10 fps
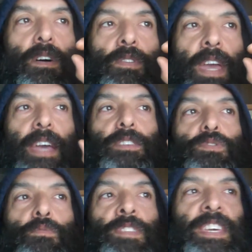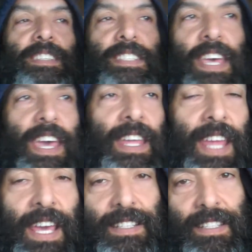Okay, so these ten
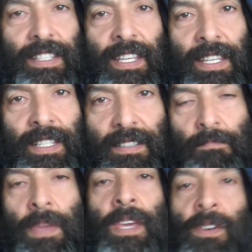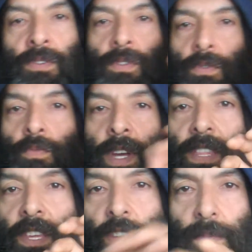entities mingle
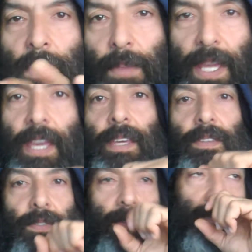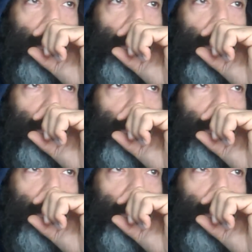with human beings.